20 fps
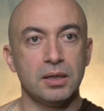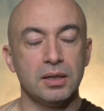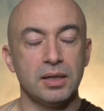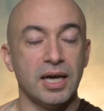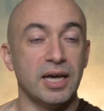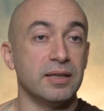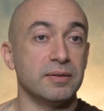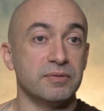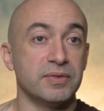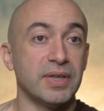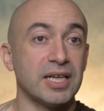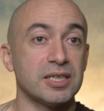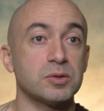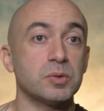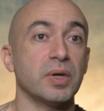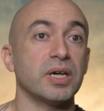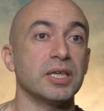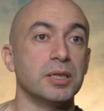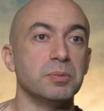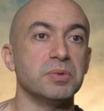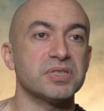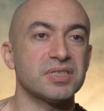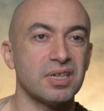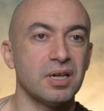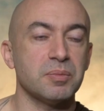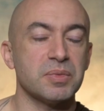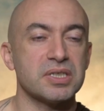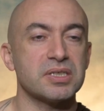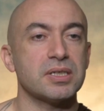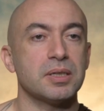And that's why he was
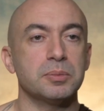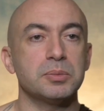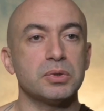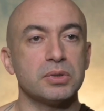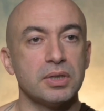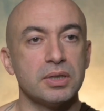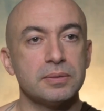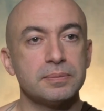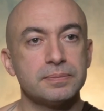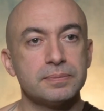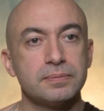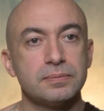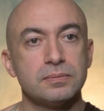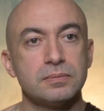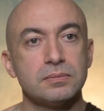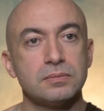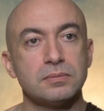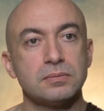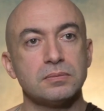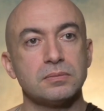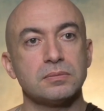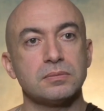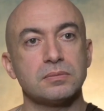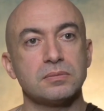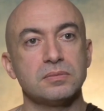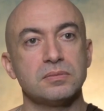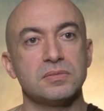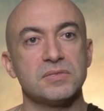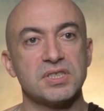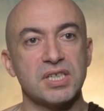Sammasambuddha,
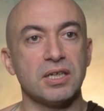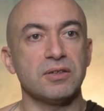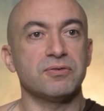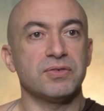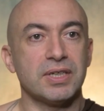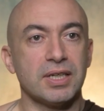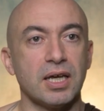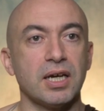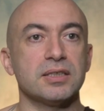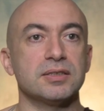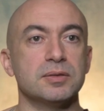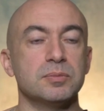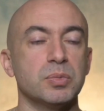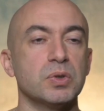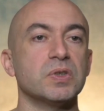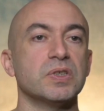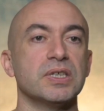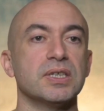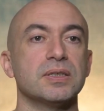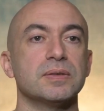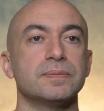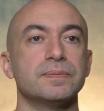self-enlightened Buddha.